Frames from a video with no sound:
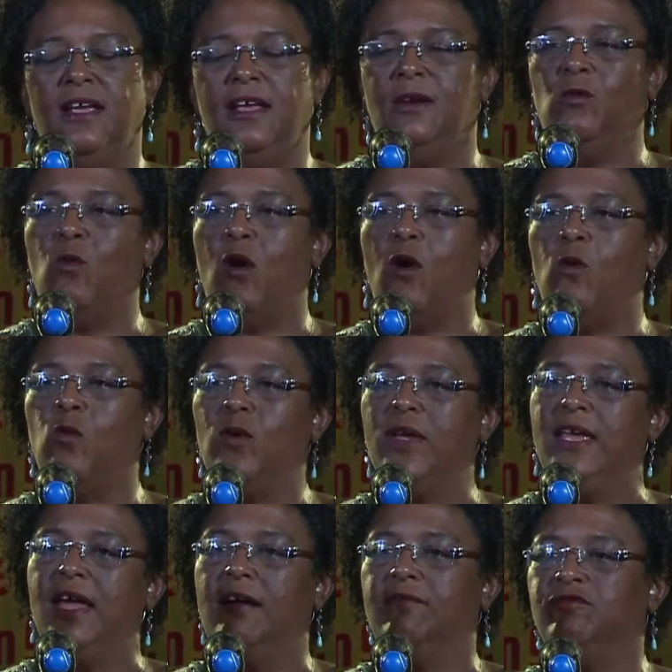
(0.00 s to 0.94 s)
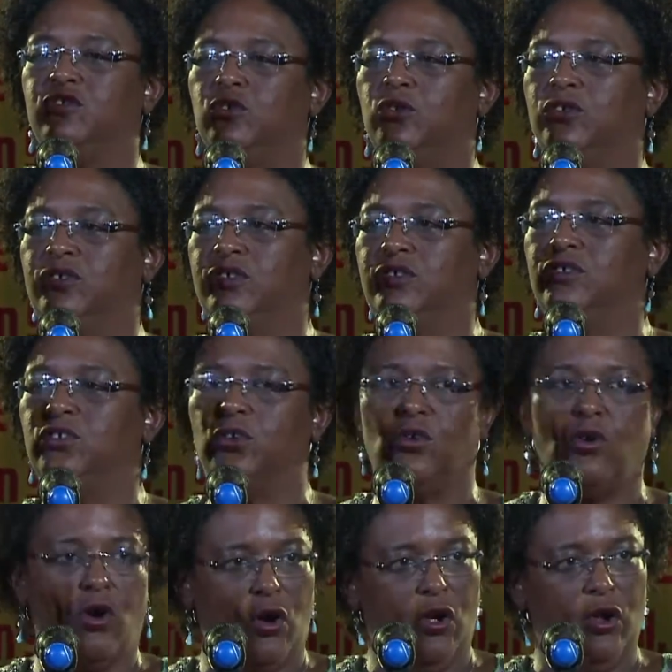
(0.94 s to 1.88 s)
in what we have chosen to
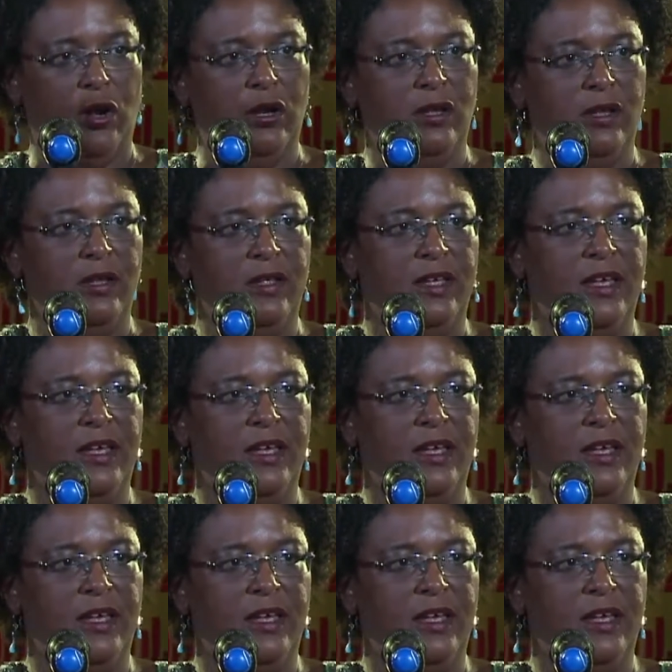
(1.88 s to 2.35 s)
call